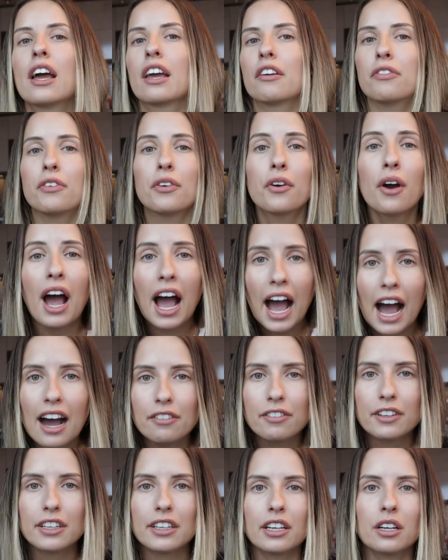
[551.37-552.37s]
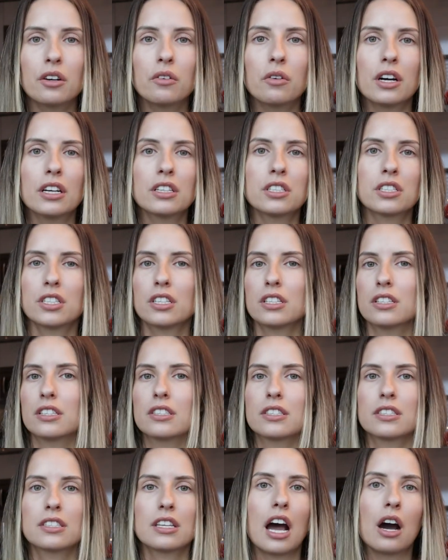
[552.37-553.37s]
If you have any
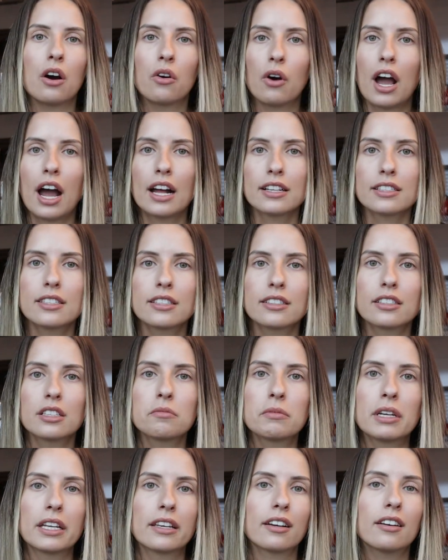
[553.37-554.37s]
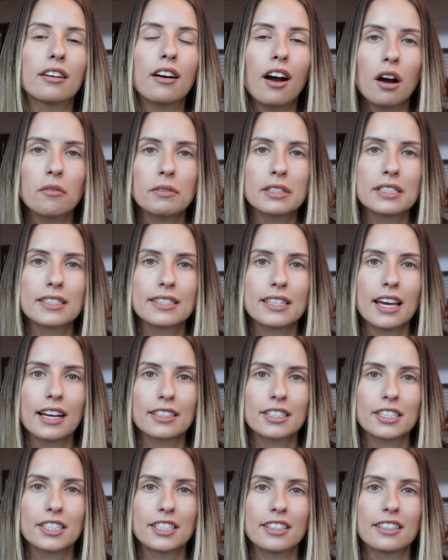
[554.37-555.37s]
questions, I'll answer them in the comment
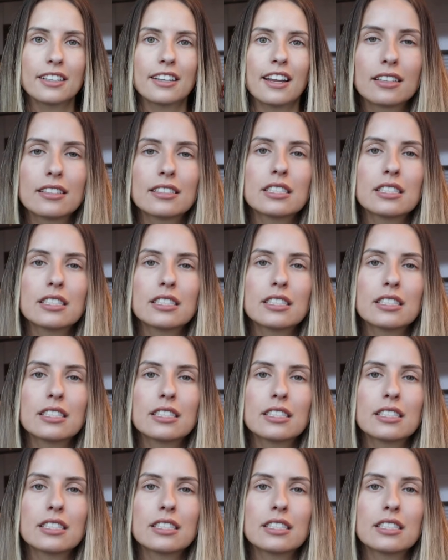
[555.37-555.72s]
section.